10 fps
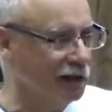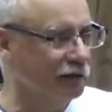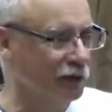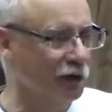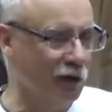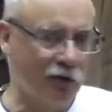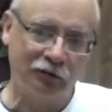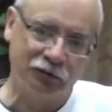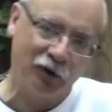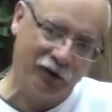even
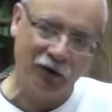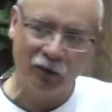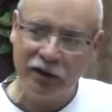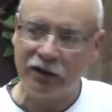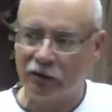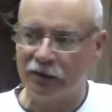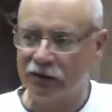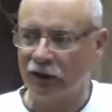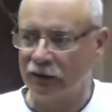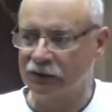though during the week you
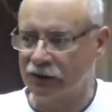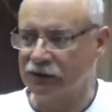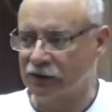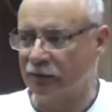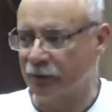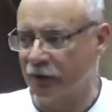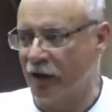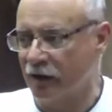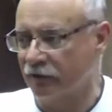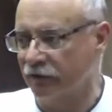indulge in some
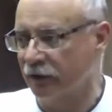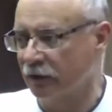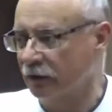pornography.